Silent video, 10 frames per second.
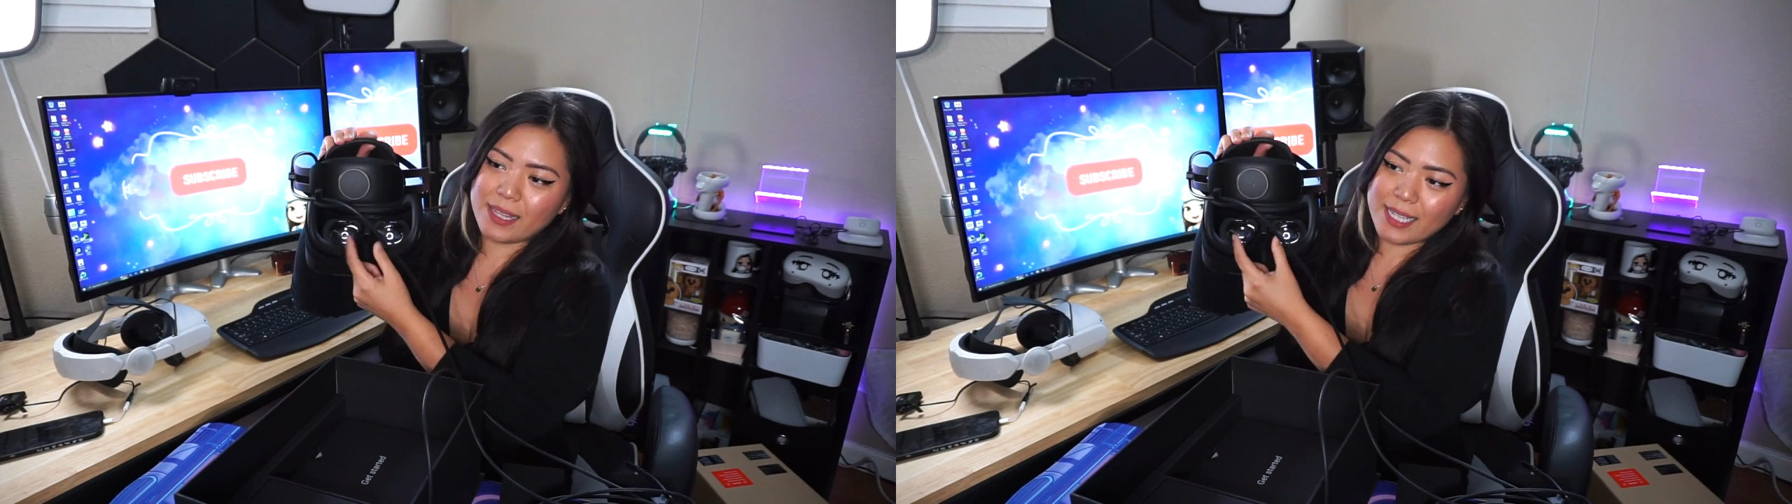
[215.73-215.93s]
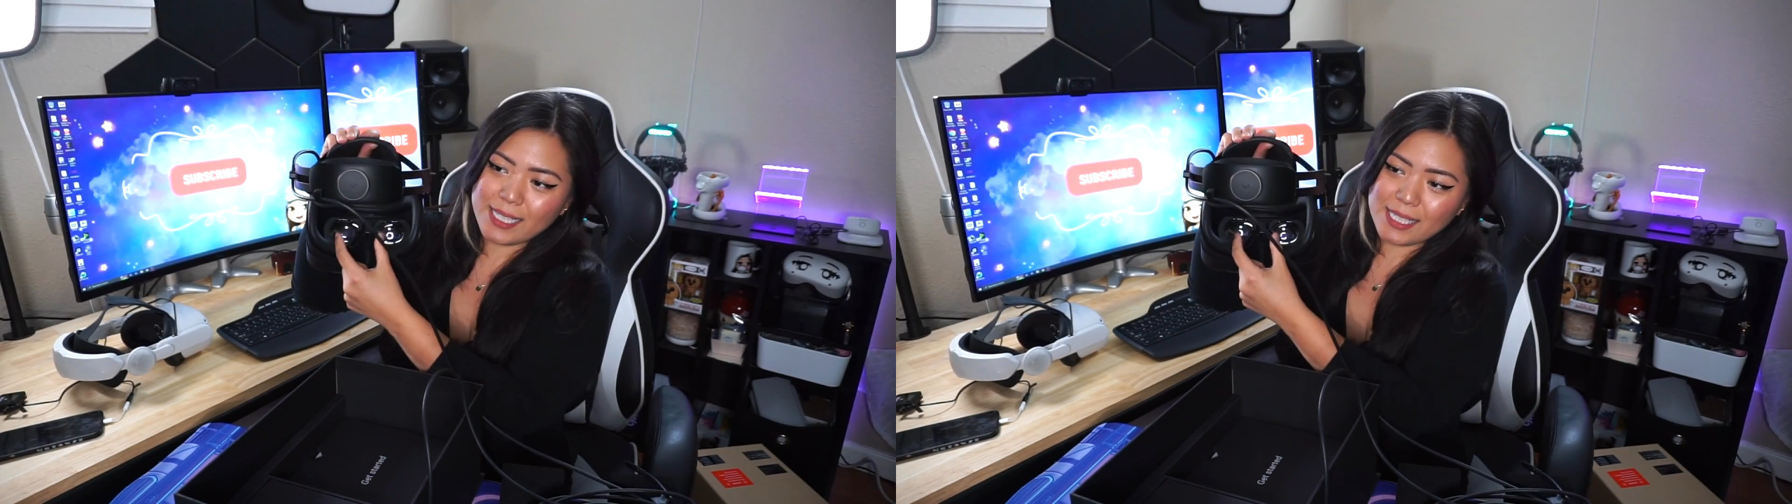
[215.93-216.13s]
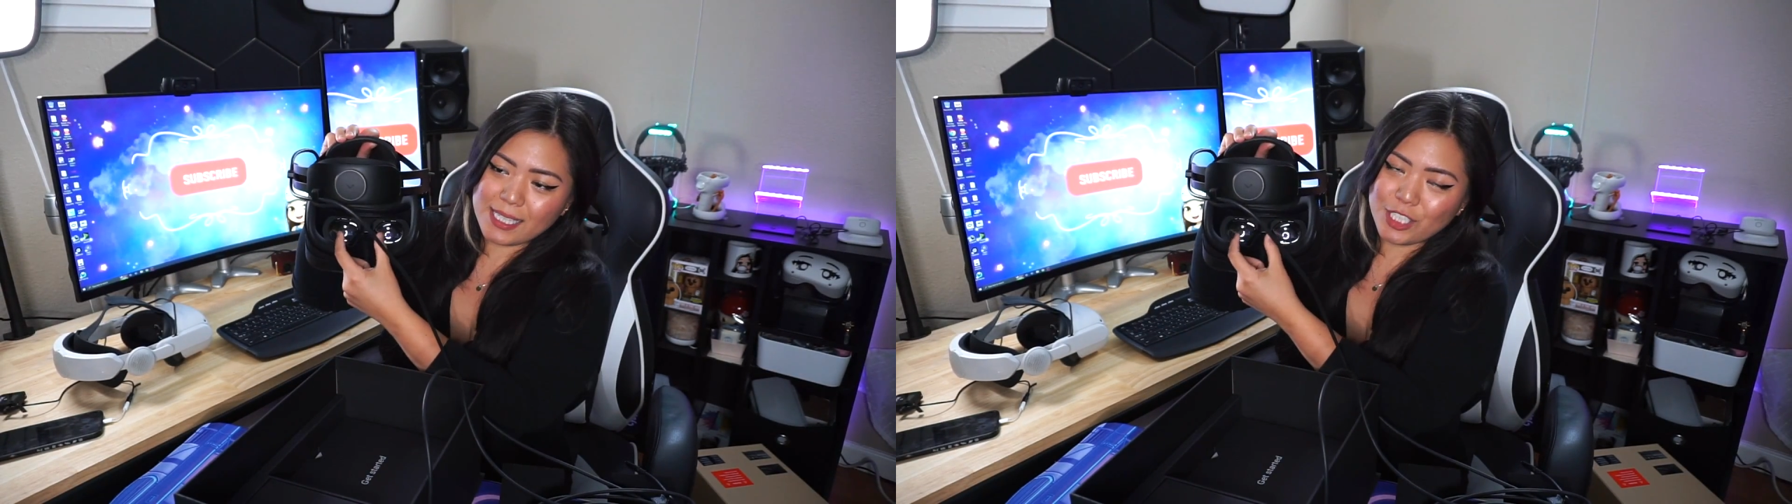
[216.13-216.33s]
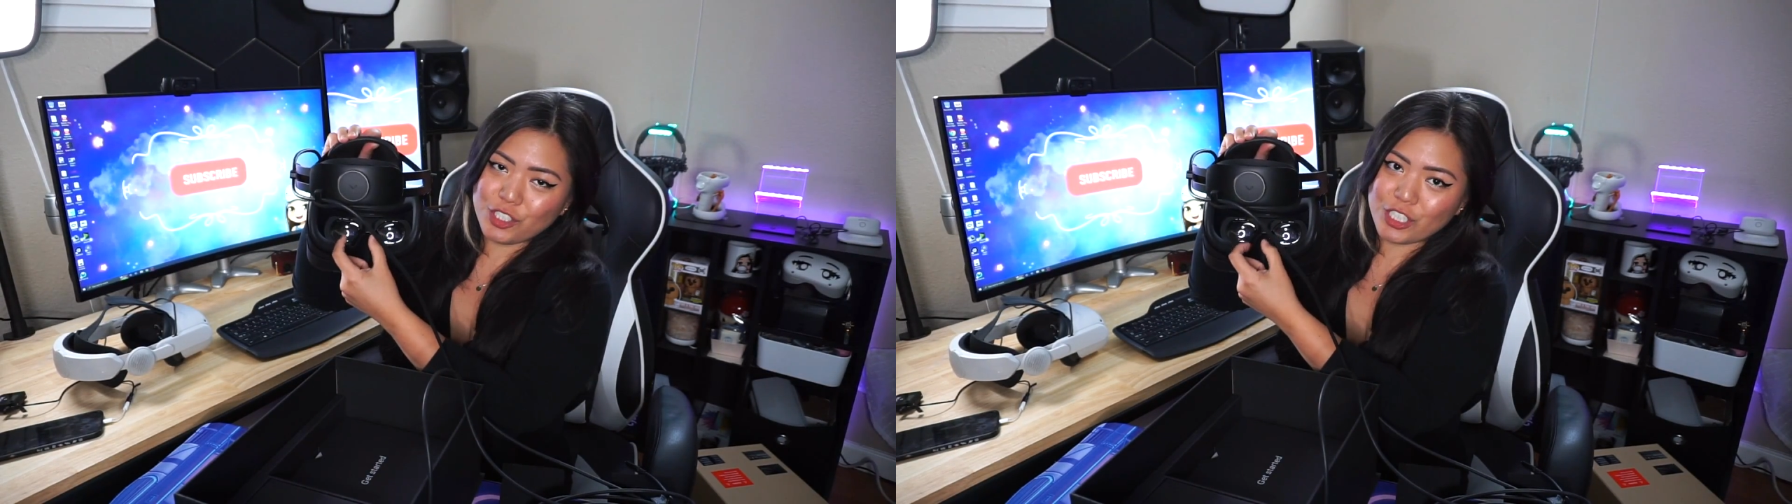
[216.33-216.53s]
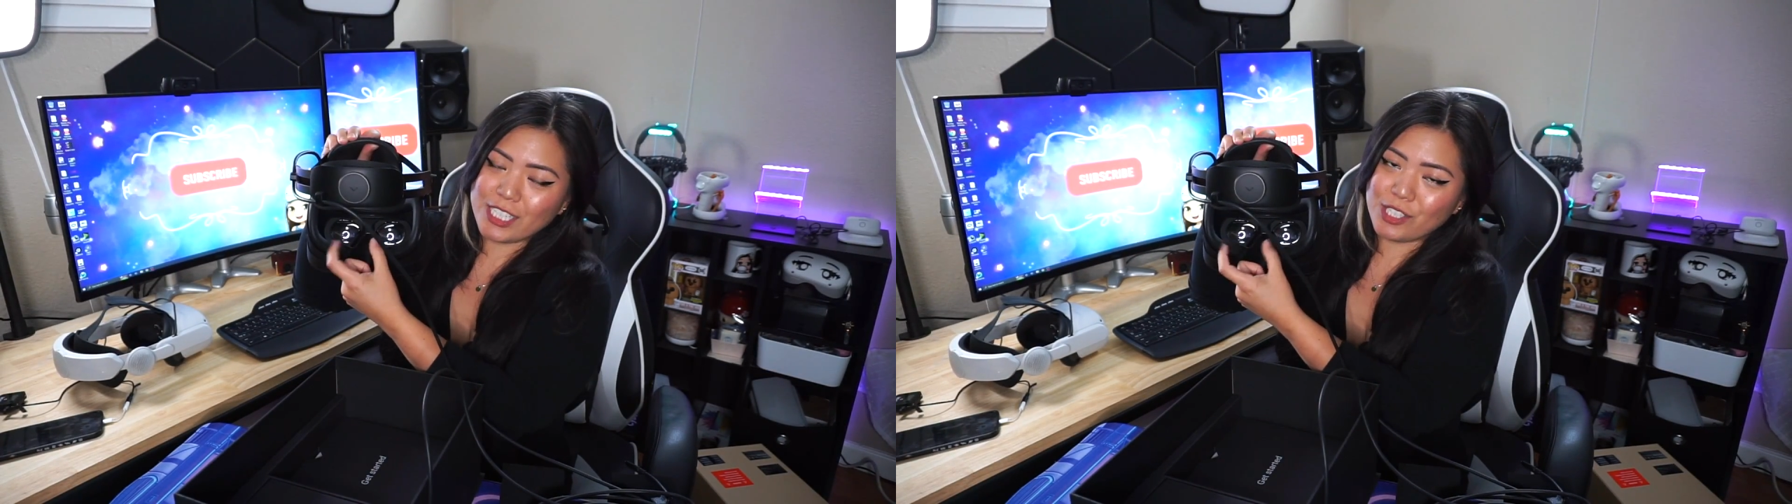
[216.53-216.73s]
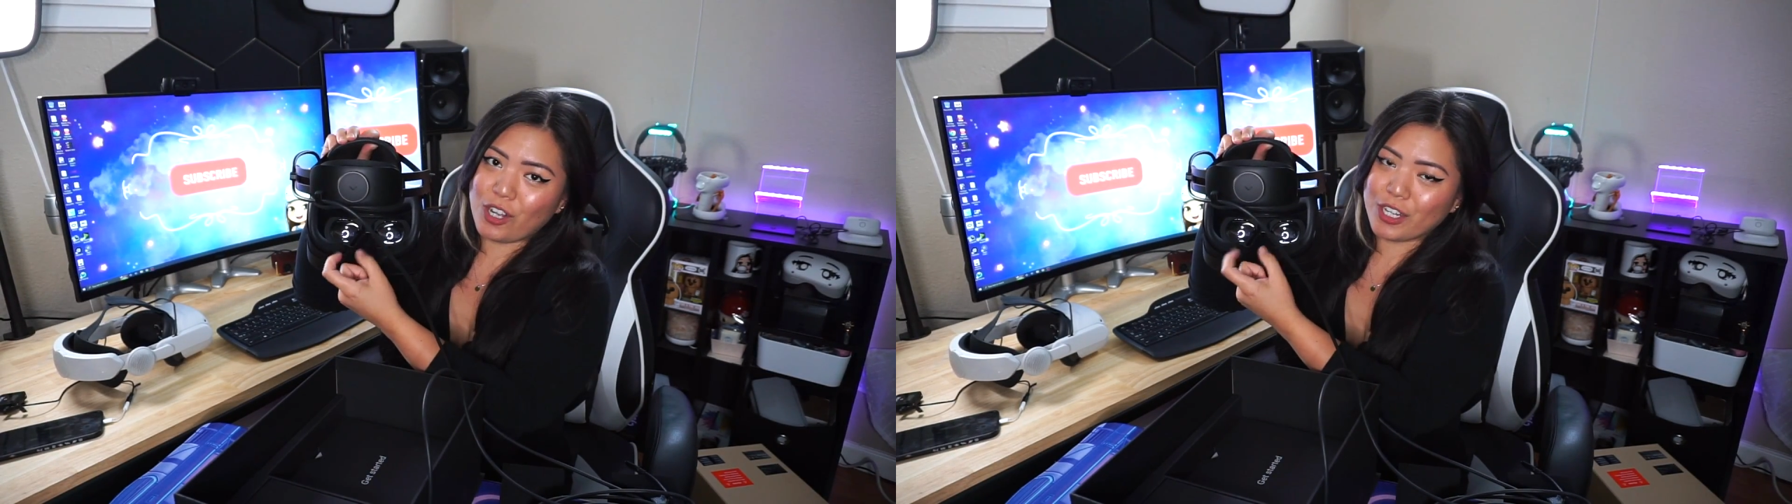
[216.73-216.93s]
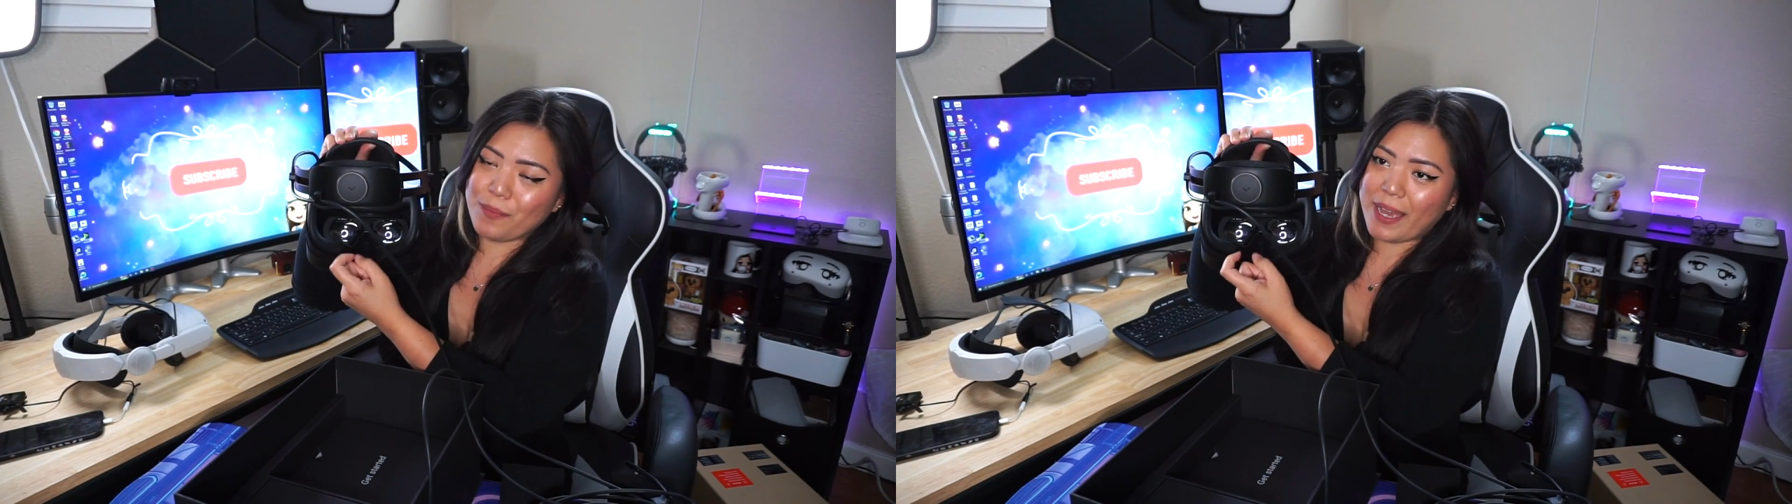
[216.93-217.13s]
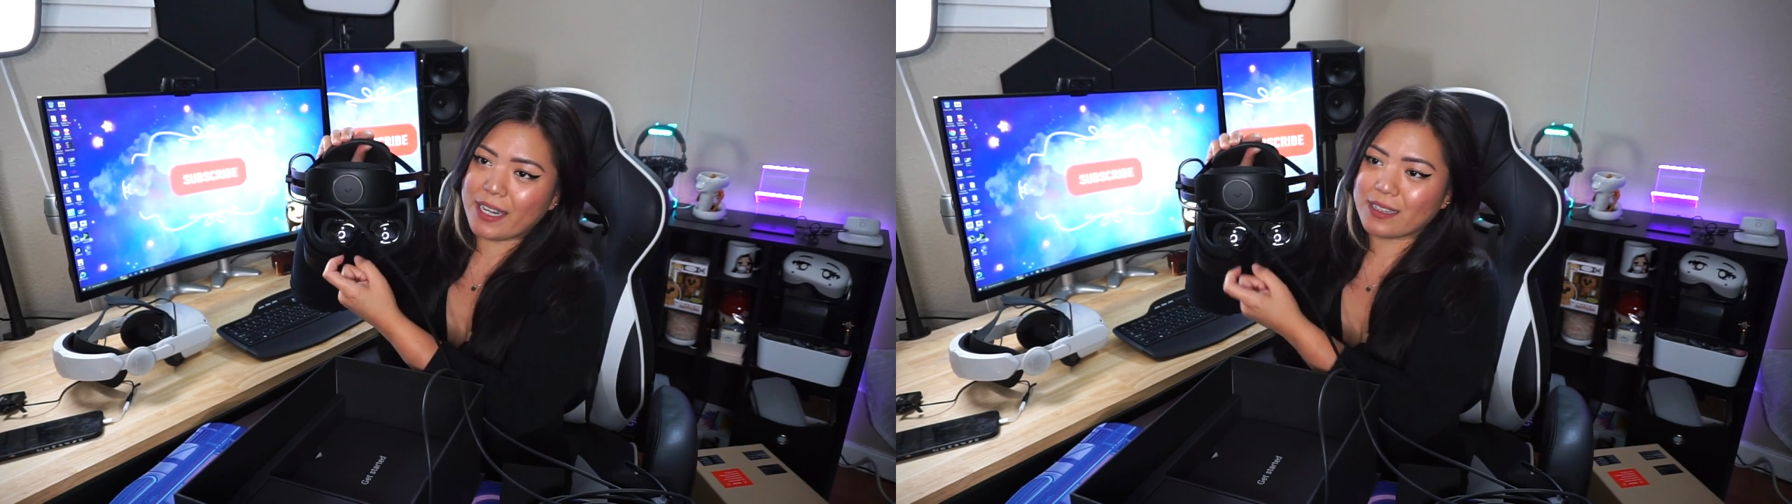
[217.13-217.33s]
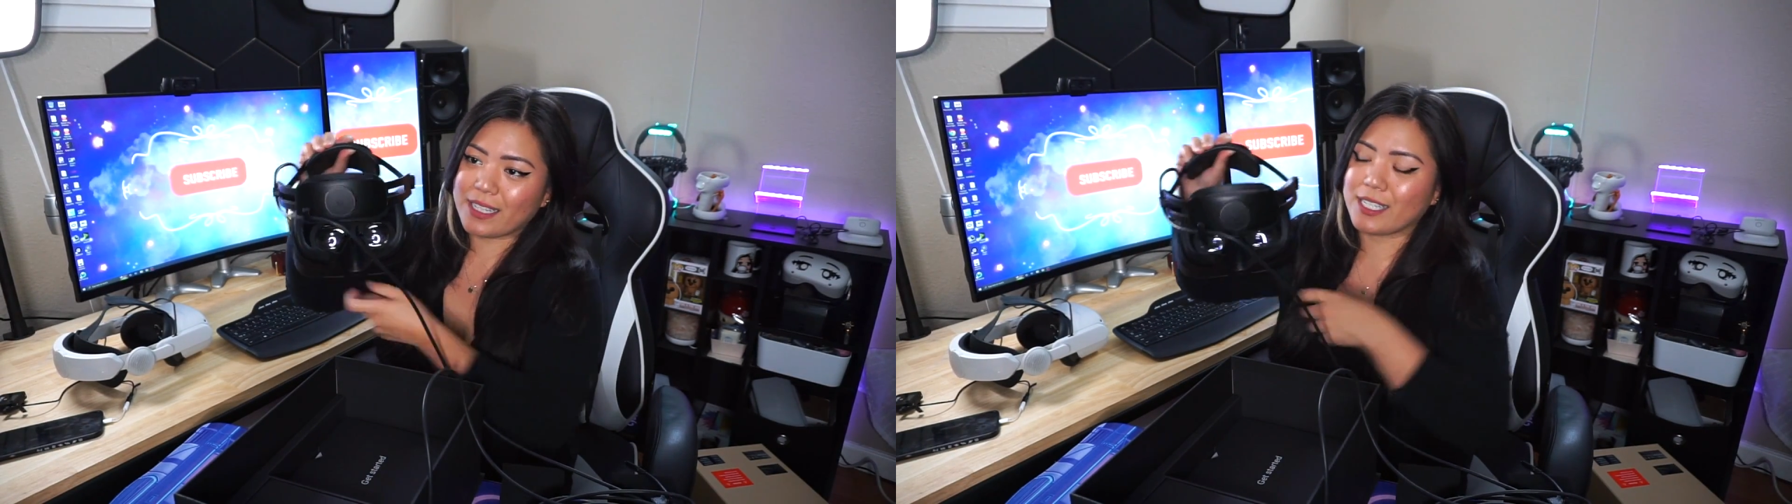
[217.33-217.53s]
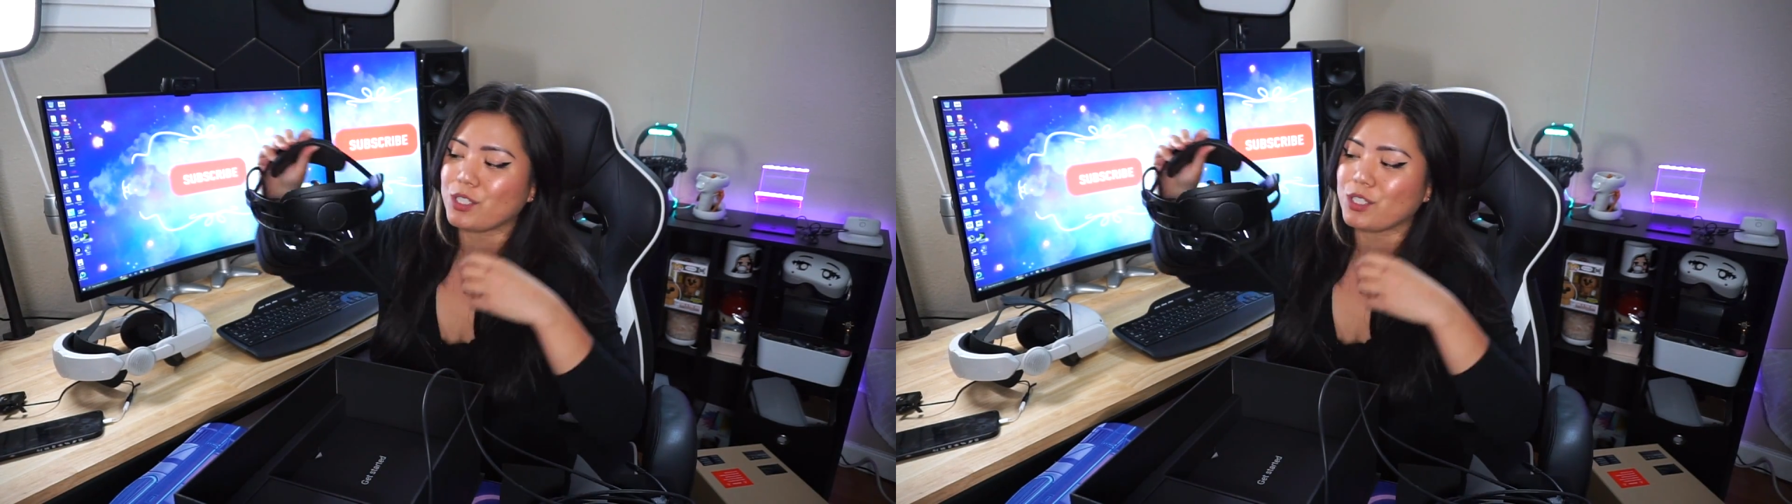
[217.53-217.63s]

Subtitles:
this adjusts automatically.